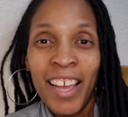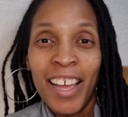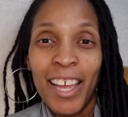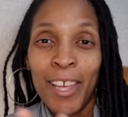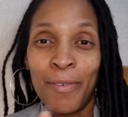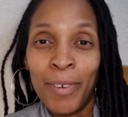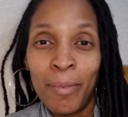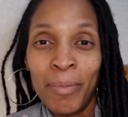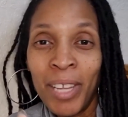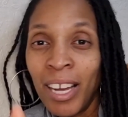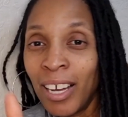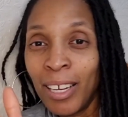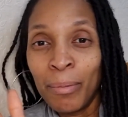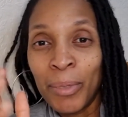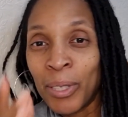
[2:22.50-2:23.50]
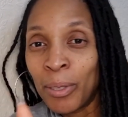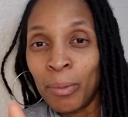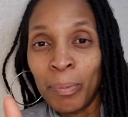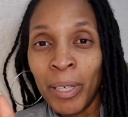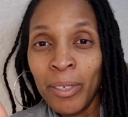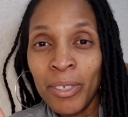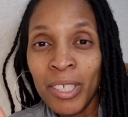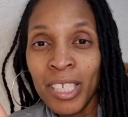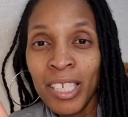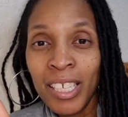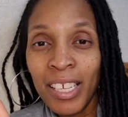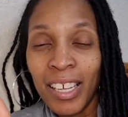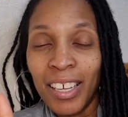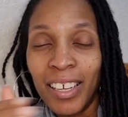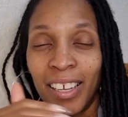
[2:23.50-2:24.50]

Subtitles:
If I'm not, I'm still posting it.